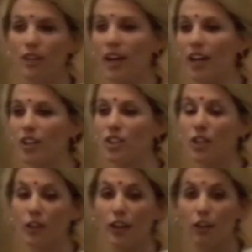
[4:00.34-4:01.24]
create and
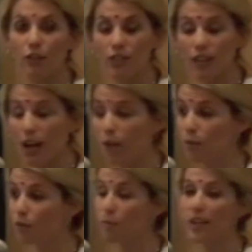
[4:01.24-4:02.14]
generate over time,
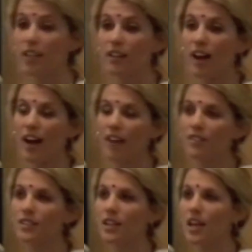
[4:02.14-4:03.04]
over many
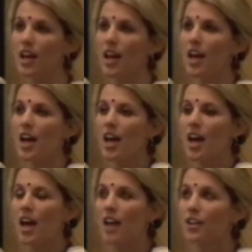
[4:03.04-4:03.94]
lives.
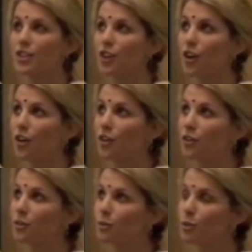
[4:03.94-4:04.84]
And
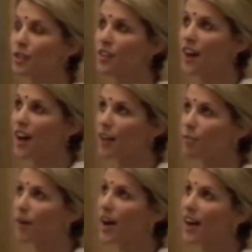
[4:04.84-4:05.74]
so with that
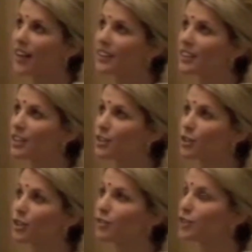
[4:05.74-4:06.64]
in mind, I
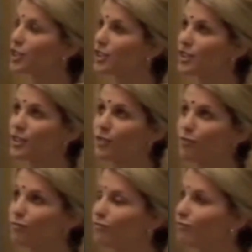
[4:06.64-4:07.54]
sort of just
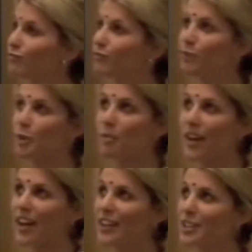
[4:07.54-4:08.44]
put my
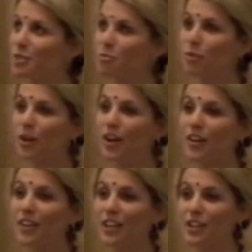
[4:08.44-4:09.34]
hands in
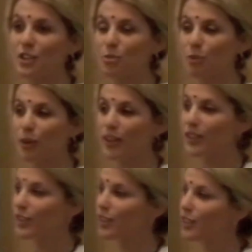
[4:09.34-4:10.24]
prayer, and I just
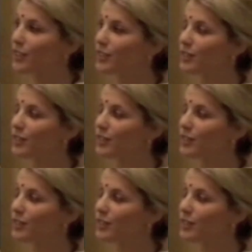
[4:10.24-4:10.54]
prayed to